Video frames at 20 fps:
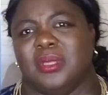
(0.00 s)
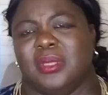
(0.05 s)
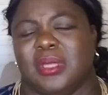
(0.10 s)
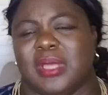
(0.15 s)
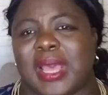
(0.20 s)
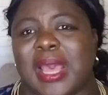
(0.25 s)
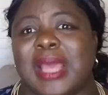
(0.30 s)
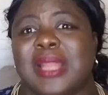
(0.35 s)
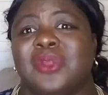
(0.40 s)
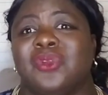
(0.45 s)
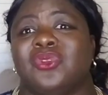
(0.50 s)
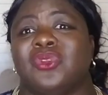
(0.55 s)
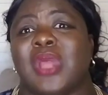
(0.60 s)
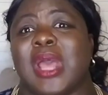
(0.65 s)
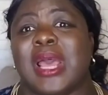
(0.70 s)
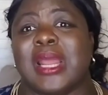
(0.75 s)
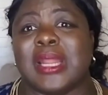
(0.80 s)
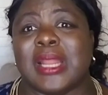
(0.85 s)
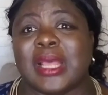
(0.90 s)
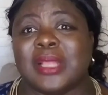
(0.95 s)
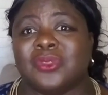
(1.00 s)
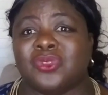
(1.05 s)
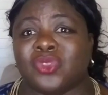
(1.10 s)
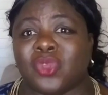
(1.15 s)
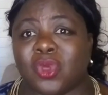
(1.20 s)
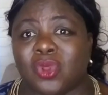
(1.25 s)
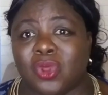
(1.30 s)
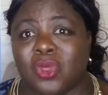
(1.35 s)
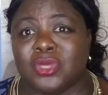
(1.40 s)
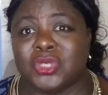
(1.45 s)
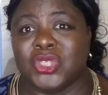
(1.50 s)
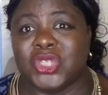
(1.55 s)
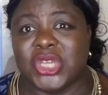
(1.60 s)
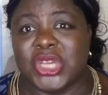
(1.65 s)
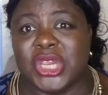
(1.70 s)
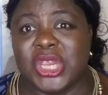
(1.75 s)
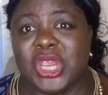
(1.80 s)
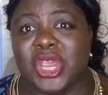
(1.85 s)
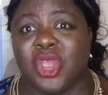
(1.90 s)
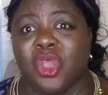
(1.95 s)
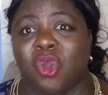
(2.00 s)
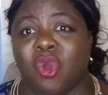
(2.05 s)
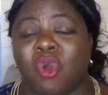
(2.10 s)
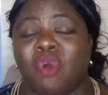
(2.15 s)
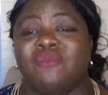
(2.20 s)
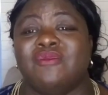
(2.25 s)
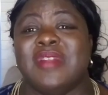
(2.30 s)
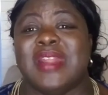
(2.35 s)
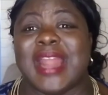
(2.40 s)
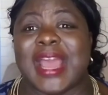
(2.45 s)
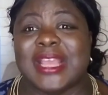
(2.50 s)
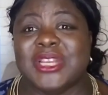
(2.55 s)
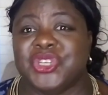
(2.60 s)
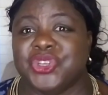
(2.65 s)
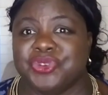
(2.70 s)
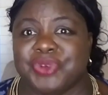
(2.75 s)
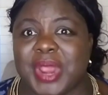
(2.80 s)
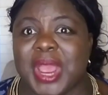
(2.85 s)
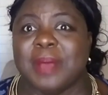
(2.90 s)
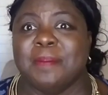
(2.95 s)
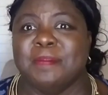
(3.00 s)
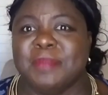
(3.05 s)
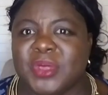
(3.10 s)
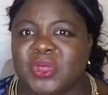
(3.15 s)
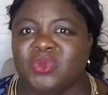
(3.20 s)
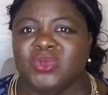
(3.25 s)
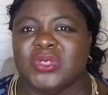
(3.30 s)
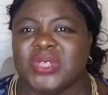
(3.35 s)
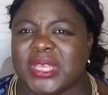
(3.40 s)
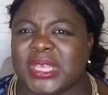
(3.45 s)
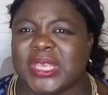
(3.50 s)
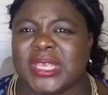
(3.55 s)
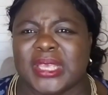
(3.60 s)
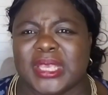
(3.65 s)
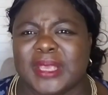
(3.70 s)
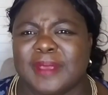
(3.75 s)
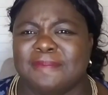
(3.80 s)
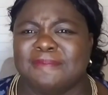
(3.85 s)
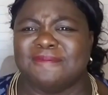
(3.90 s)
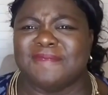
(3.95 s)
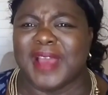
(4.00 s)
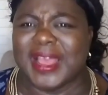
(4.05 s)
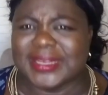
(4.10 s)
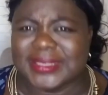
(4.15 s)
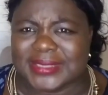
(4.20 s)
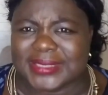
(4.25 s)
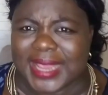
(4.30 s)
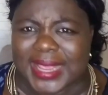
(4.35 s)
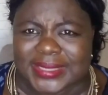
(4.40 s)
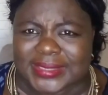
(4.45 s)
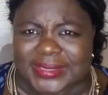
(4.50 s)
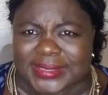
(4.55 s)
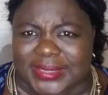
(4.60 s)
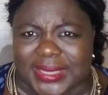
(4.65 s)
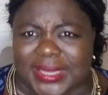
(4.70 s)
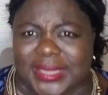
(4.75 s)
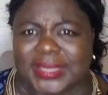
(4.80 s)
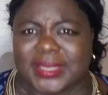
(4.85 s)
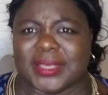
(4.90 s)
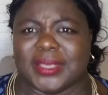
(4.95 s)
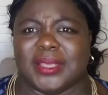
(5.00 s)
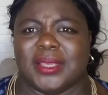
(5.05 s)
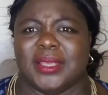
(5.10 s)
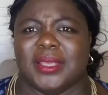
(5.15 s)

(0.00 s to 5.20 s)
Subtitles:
an anthology of Nigerian music. Fantastic!